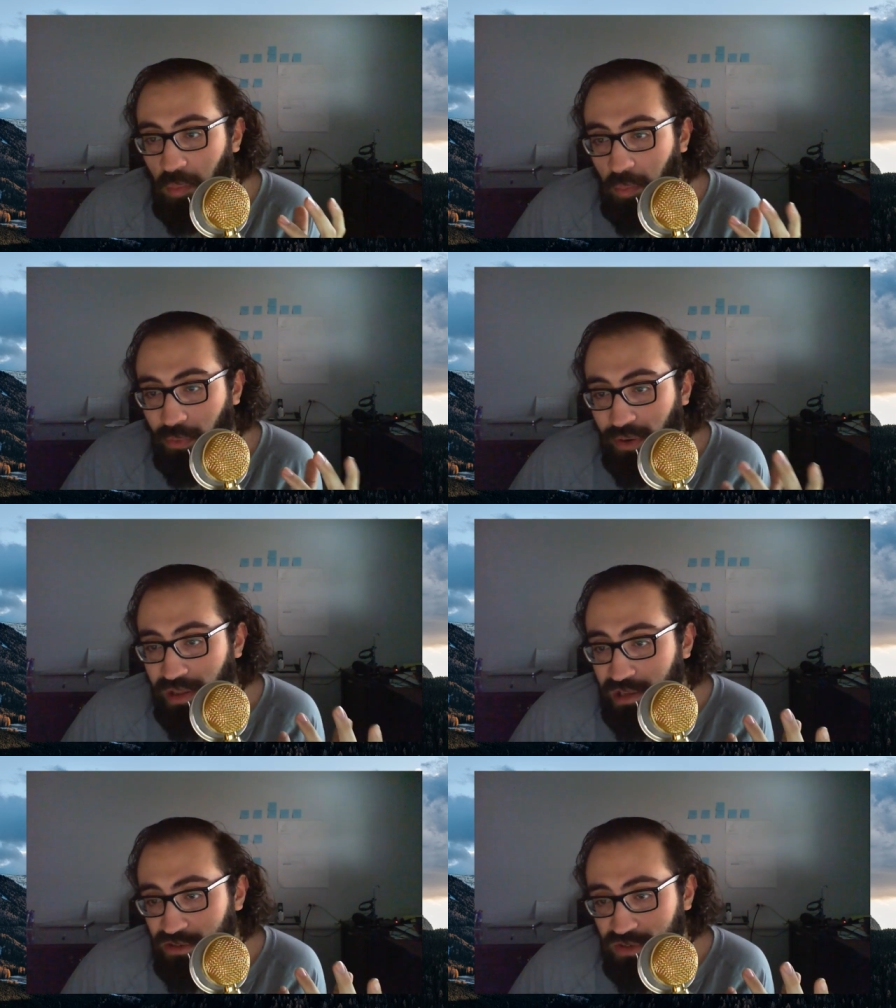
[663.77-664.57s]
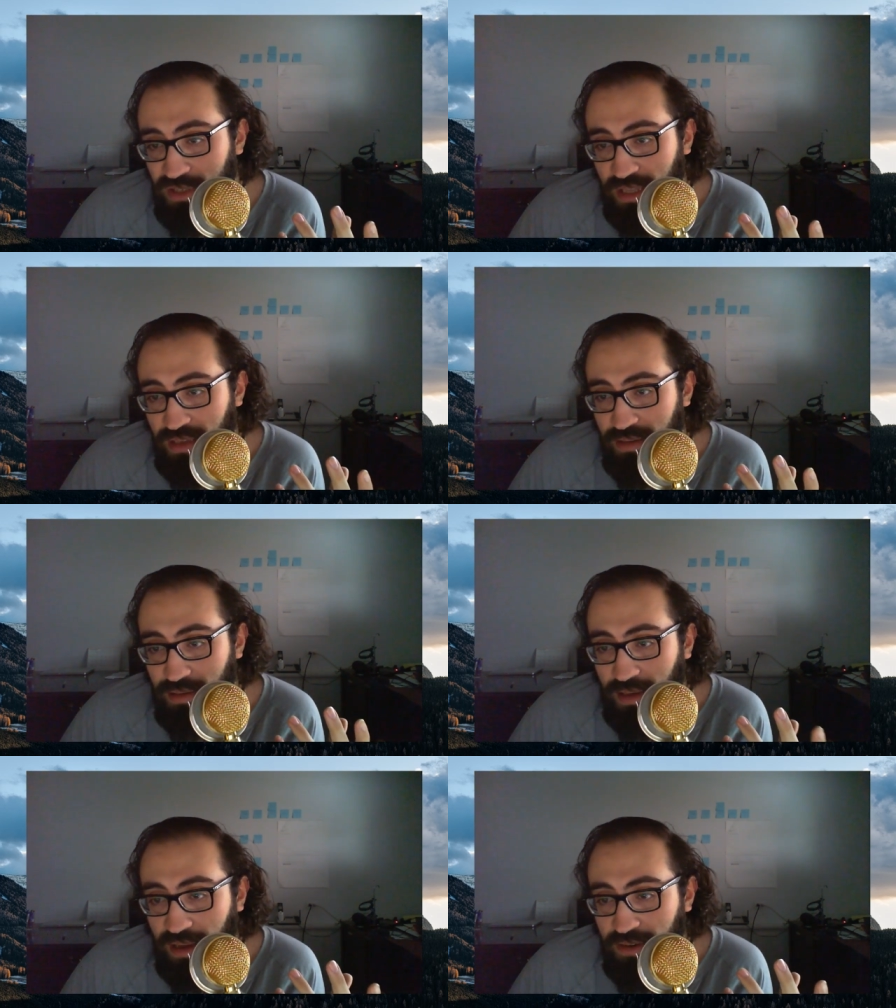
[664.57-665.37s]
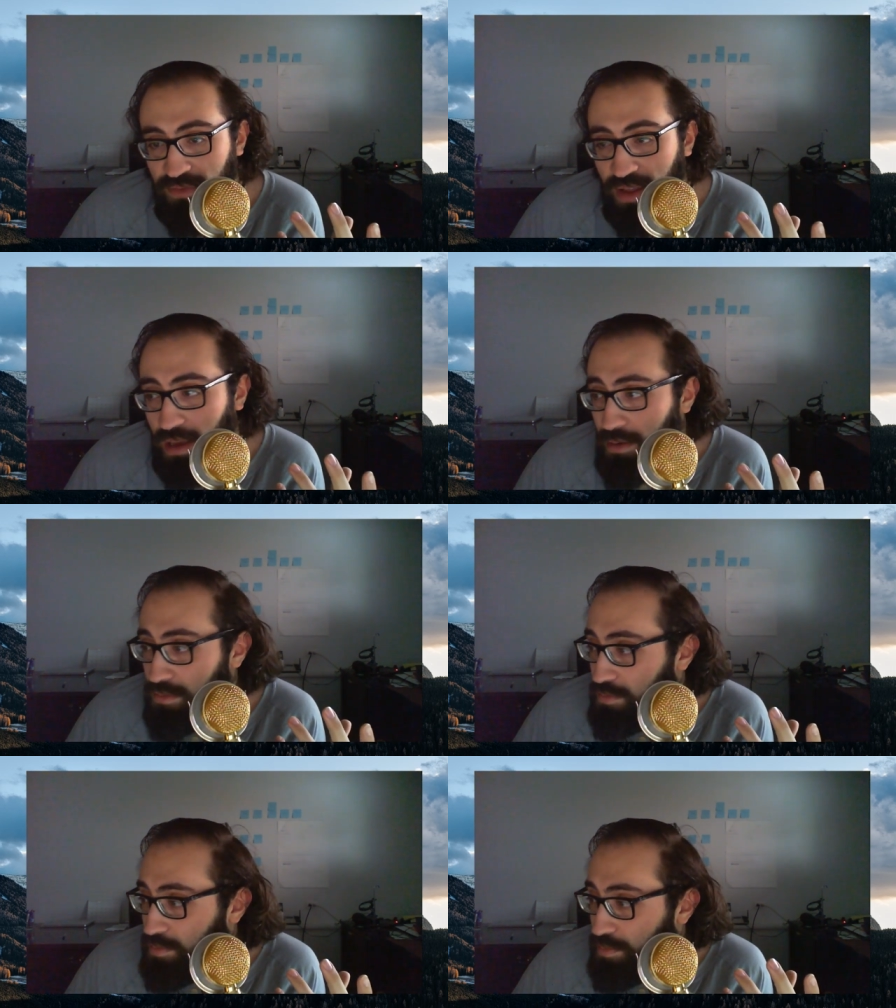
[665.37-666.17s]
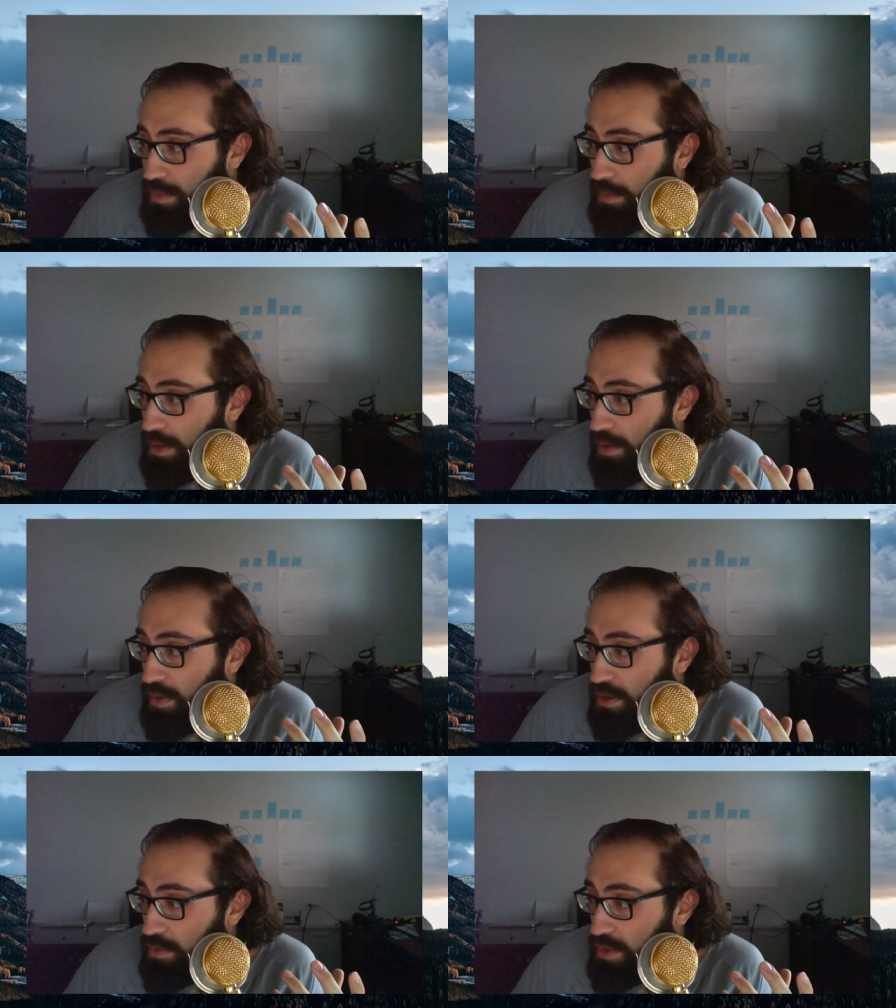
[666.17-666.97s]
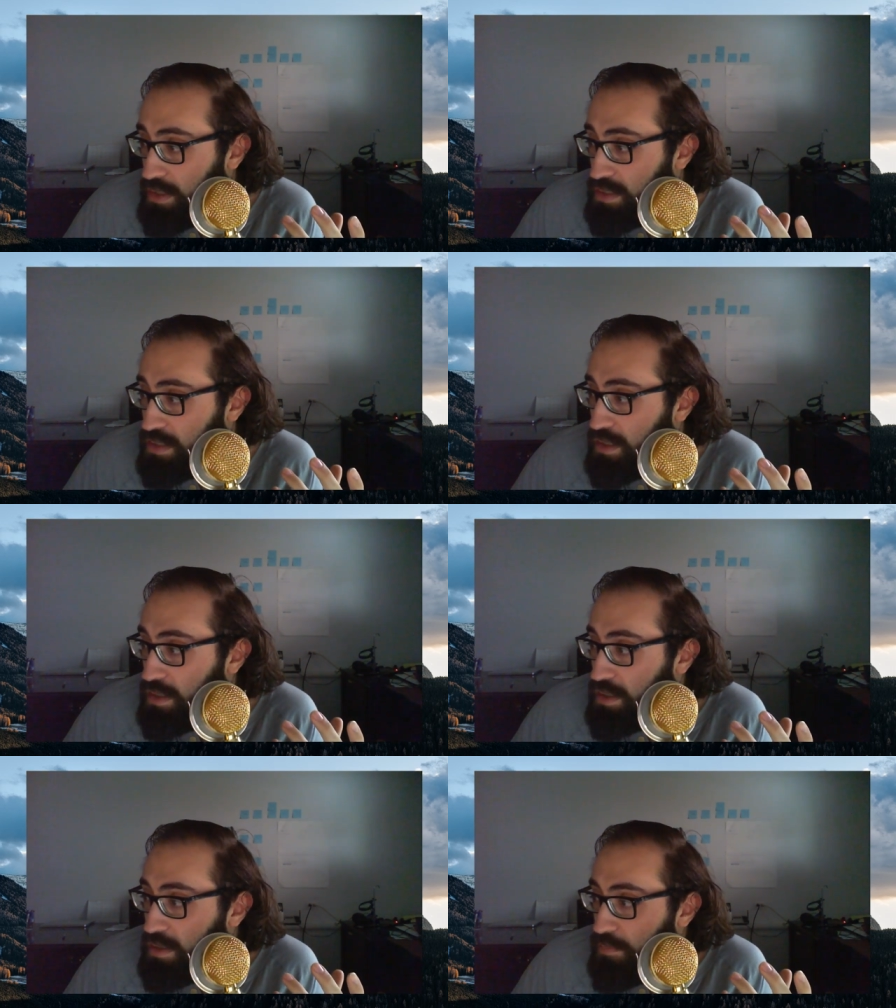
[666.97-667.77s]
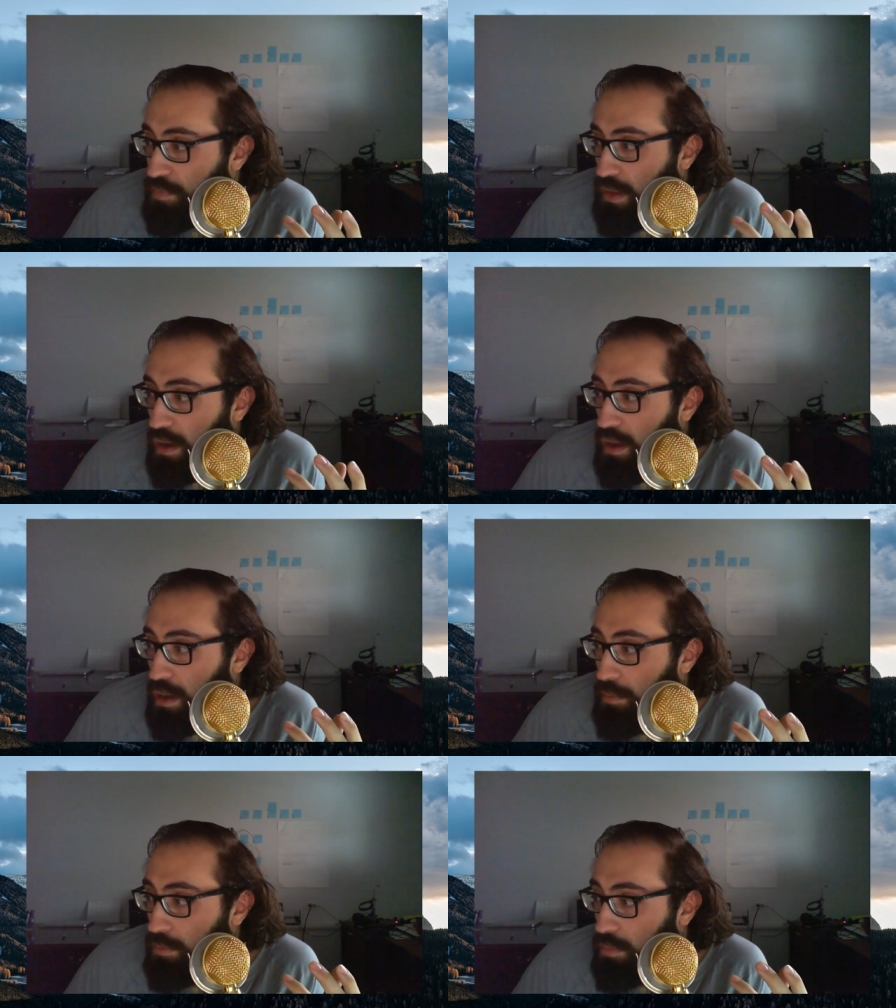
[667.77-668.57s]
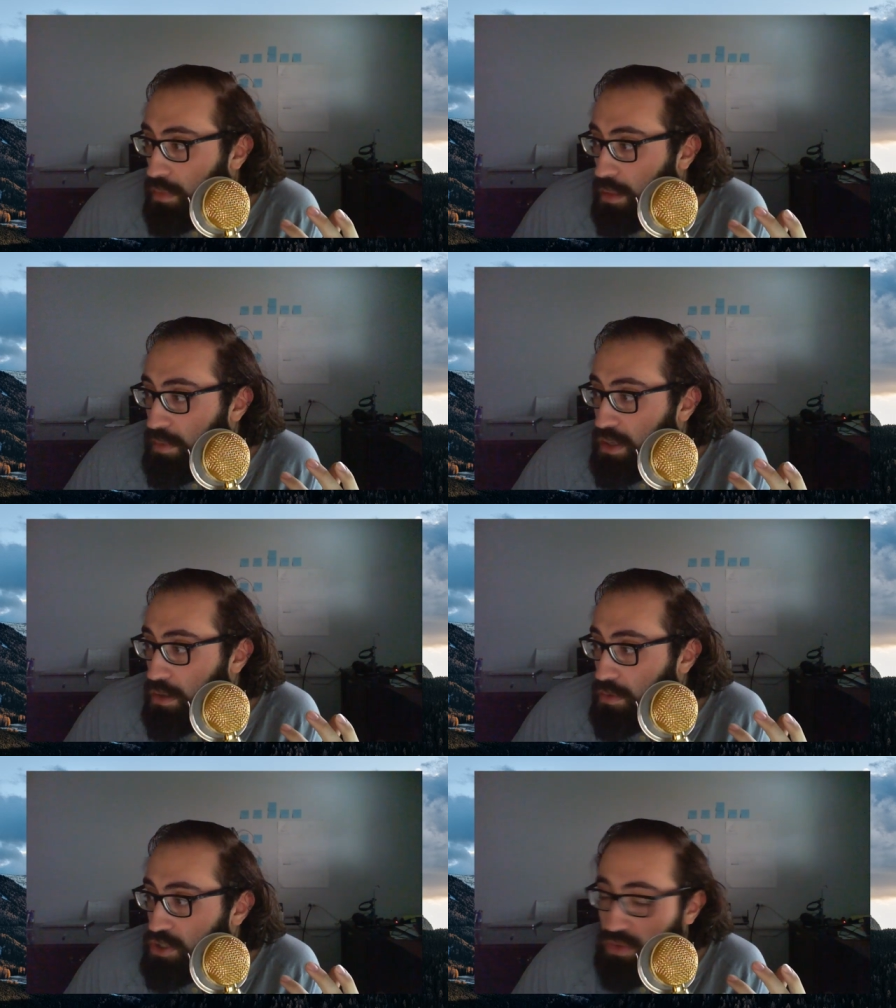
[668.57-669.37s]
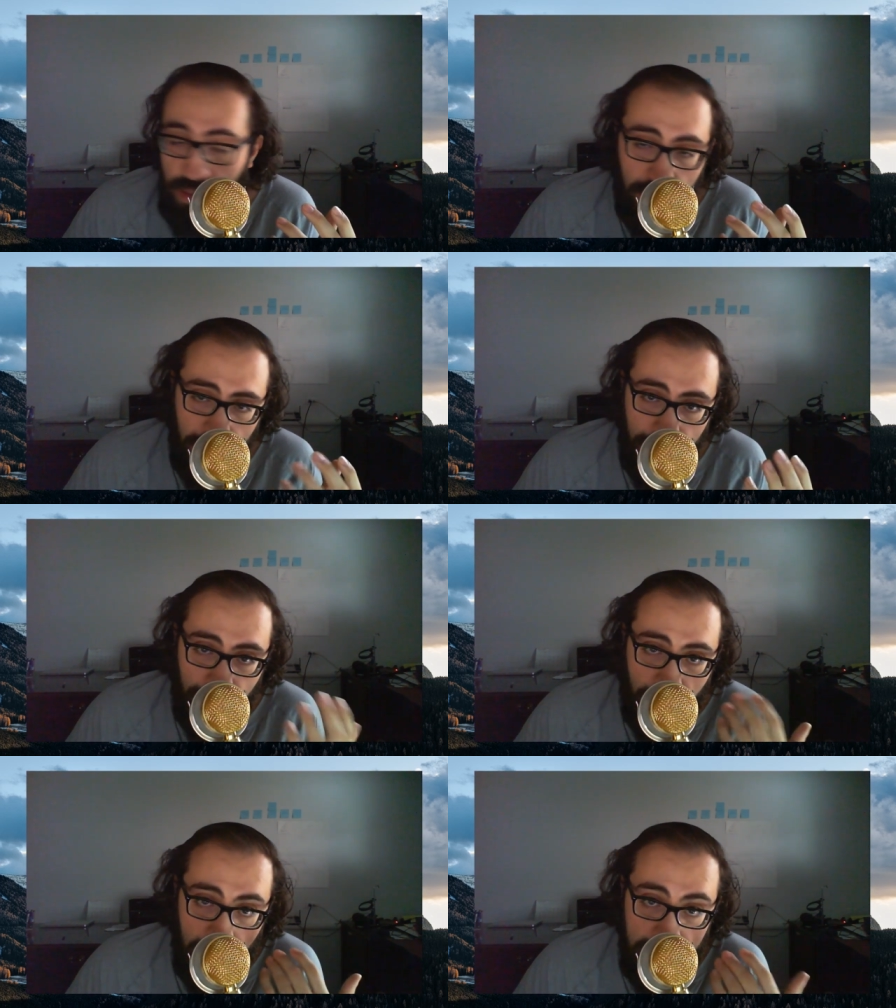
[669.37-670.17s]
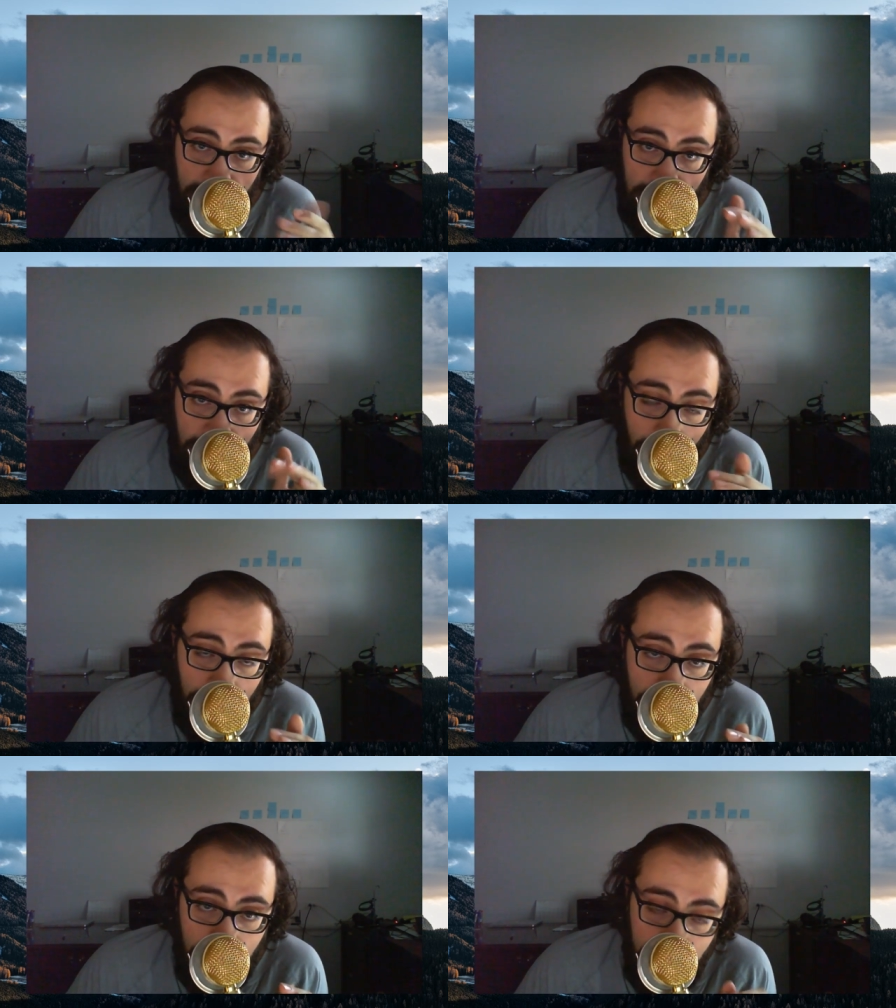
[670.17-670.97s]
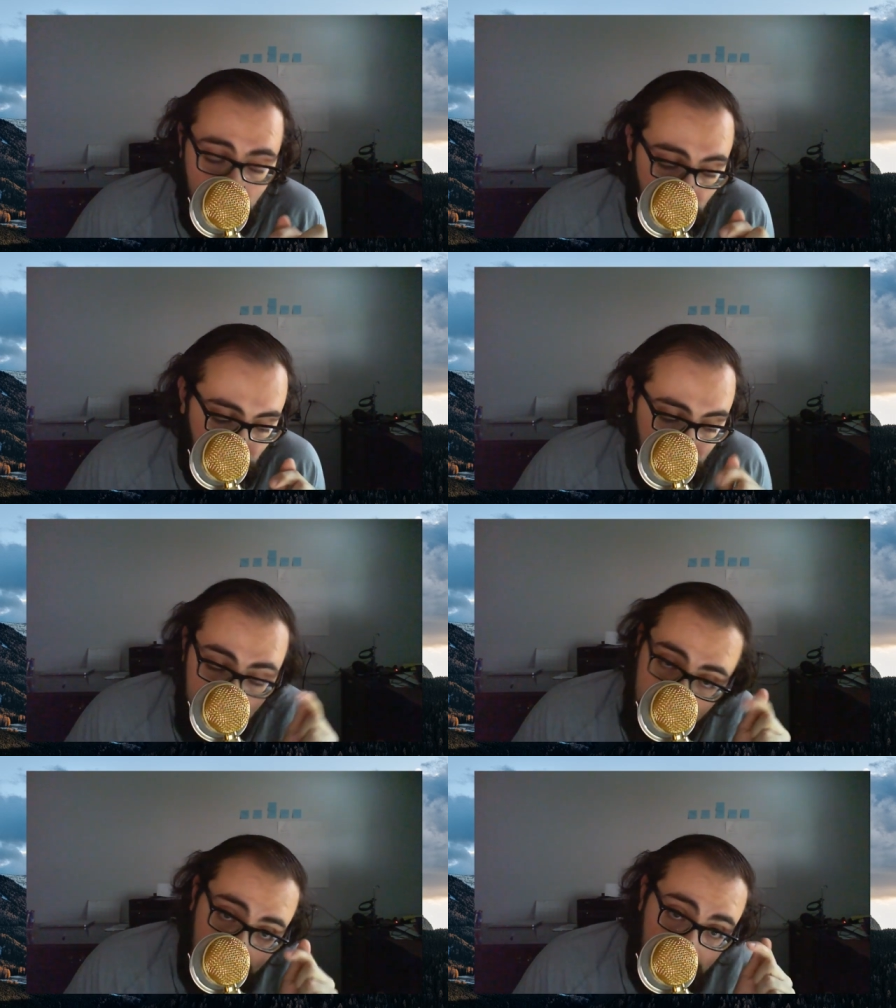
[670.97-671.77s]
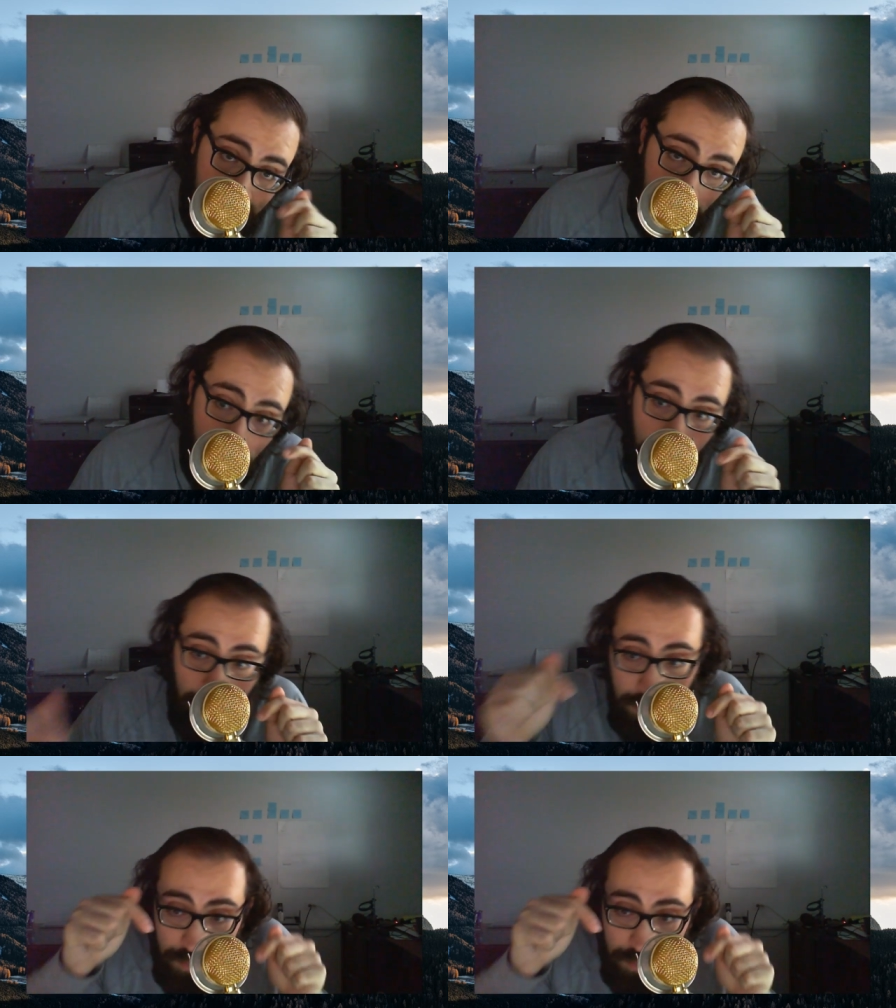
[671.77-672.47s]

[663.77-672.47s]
pretty interesting, kind of not, maybe I already knew this, let me know what you think. Send a comment in the section down below.